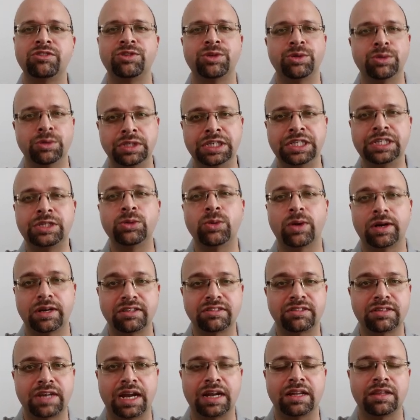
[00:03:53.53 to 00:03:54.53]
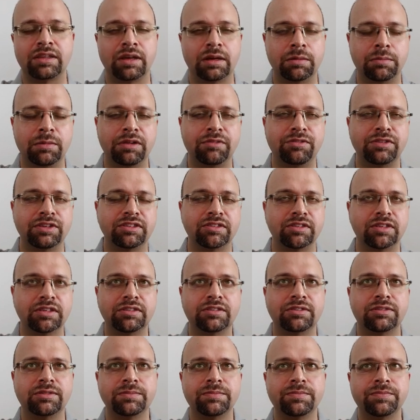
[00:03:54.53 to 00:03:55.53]
So you need to understand thermal
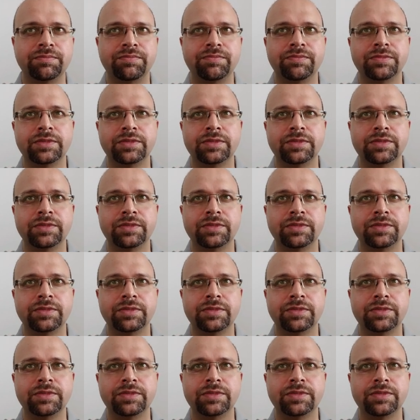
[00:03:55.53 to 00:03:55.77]
physics.